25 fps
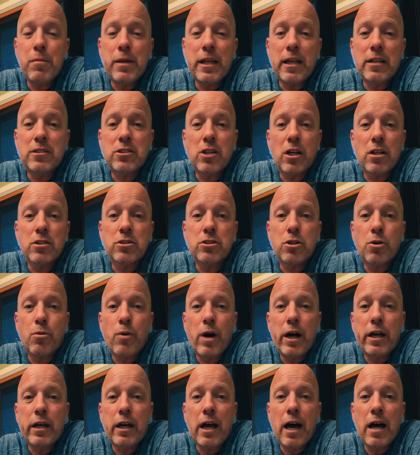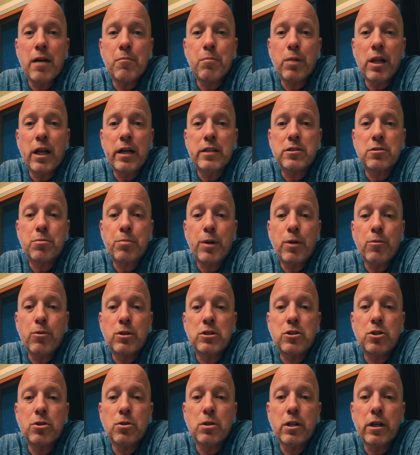but maybe that's also why God
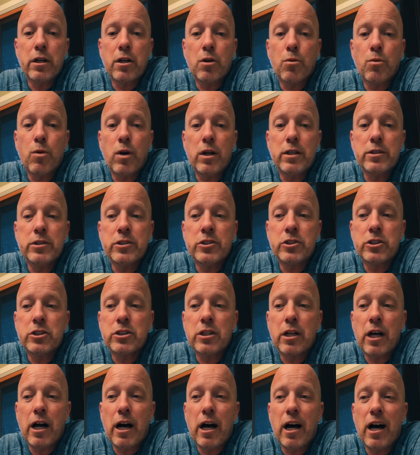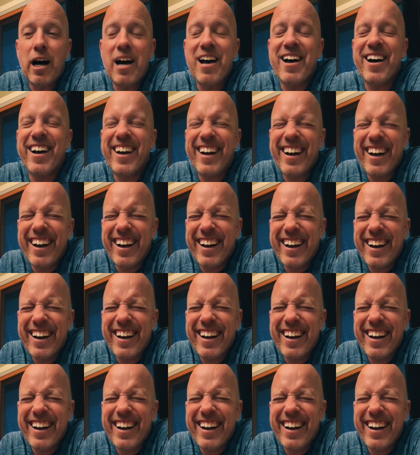blessed me with two little ones. Uh,